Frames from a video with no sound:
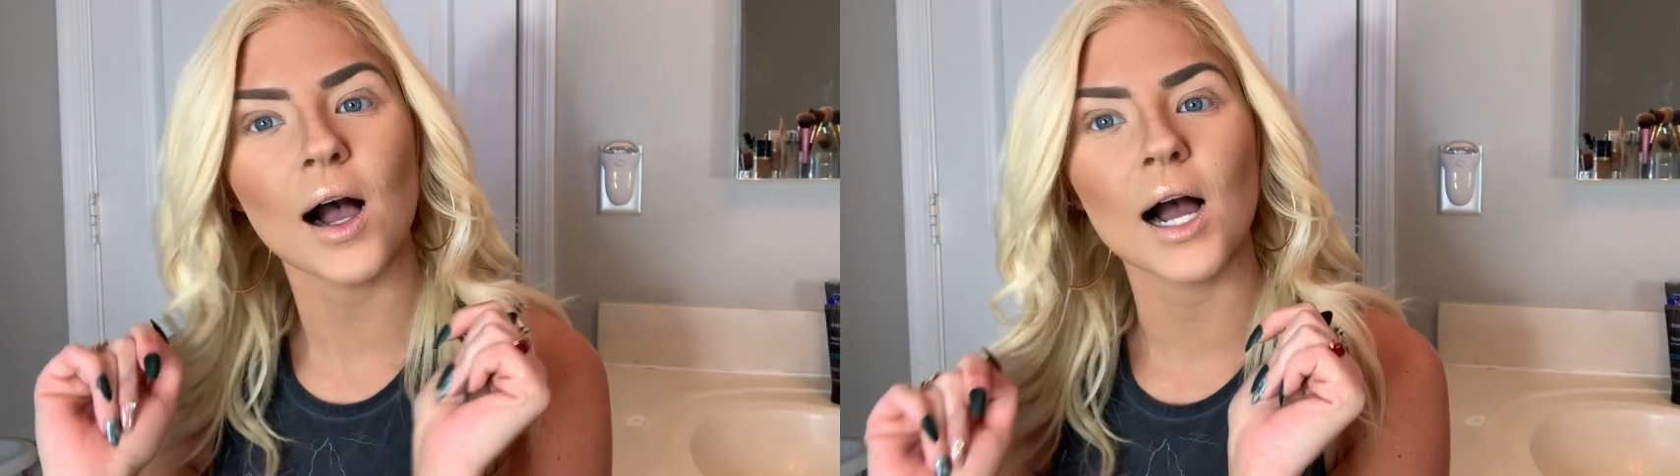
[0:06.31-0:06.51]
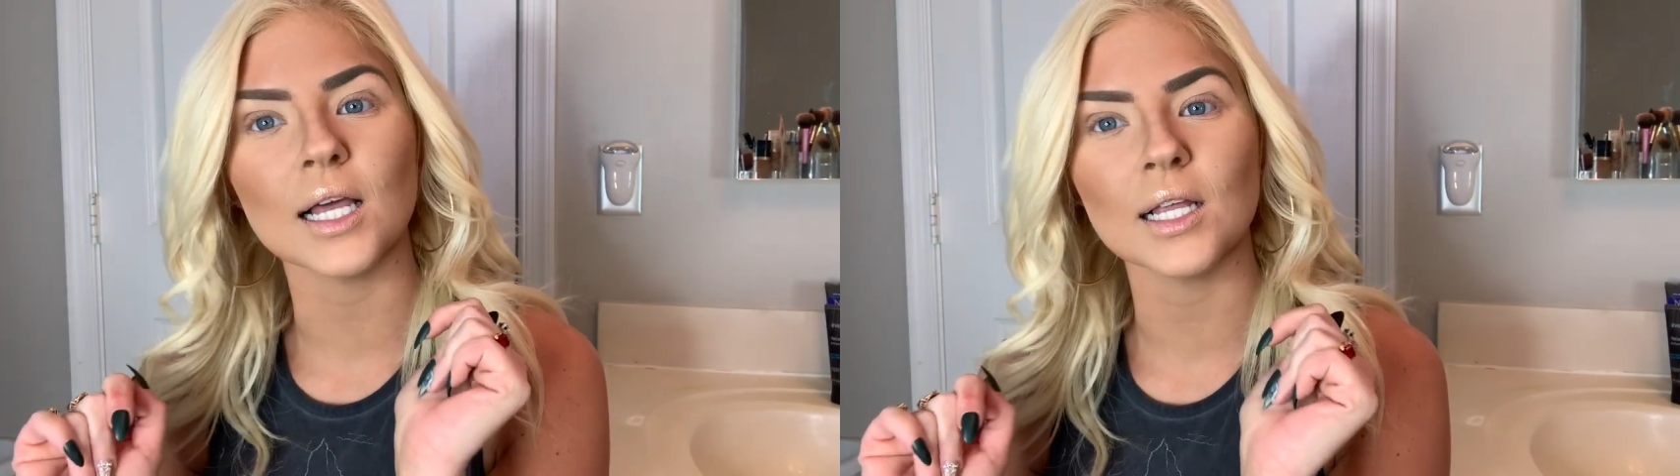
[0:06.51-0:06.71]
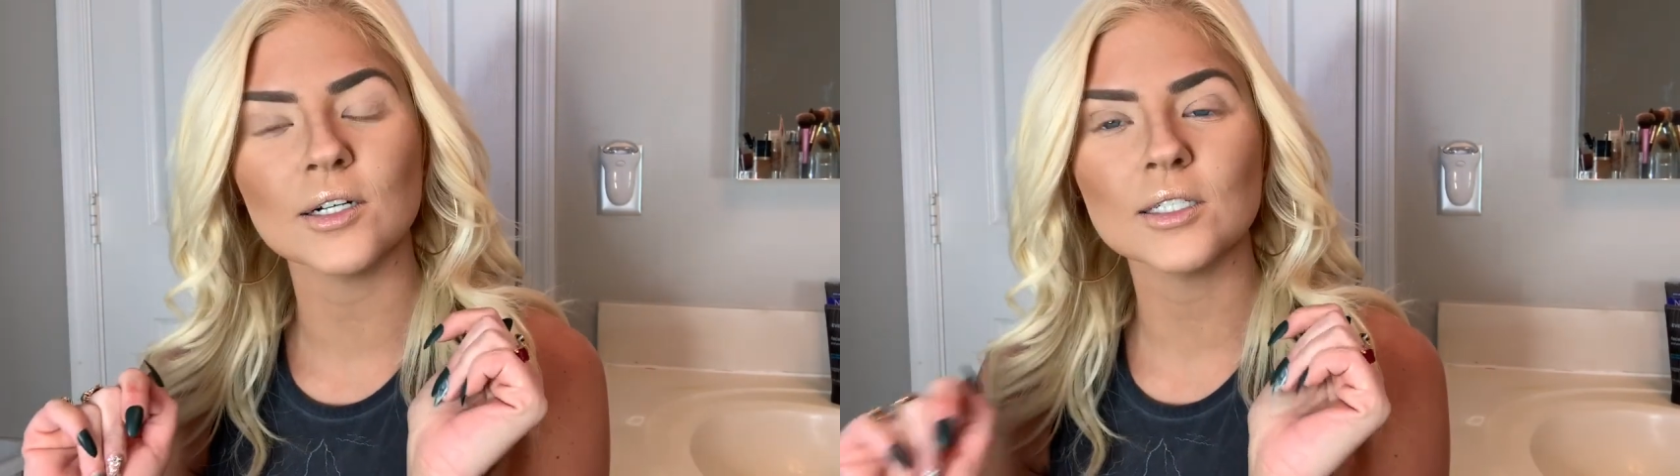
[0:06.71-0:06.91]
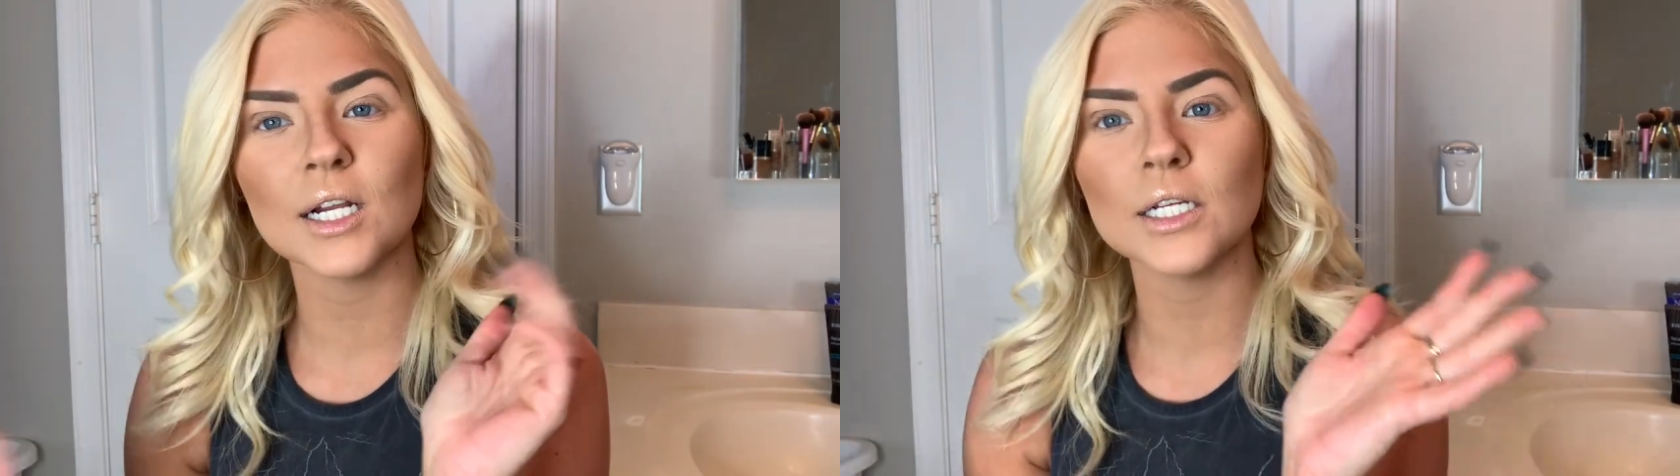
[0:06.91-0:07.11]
eyeliner today.